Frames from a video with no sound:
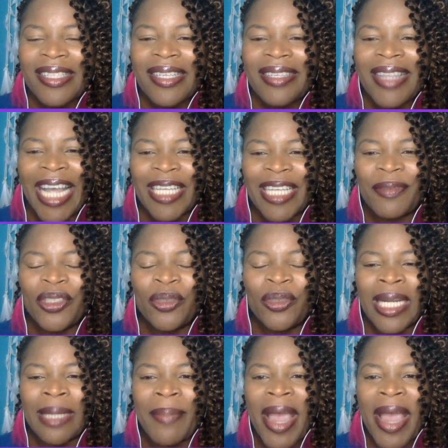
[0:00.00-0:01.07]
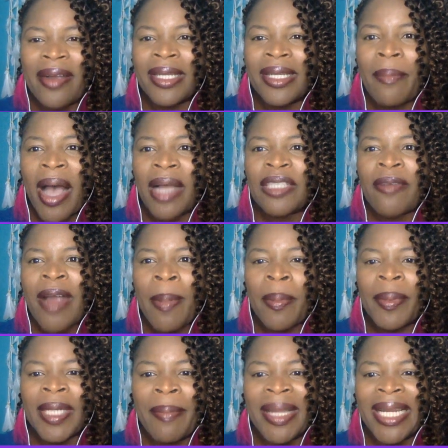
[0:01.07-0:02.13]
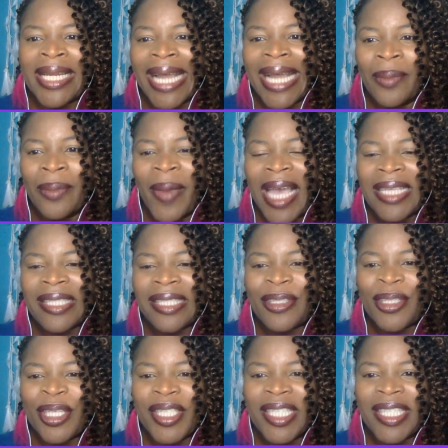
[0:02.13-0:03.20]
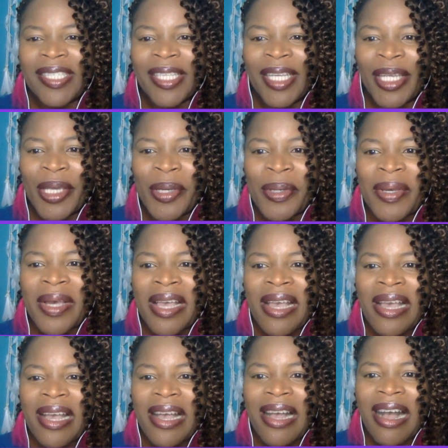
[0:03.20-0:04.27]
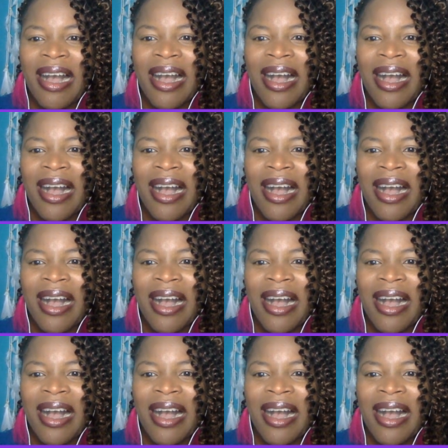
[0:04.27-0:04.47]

Thanks for joining, Marilyn. I'm about to wrap up in a minute anyway. It says good to see you. Did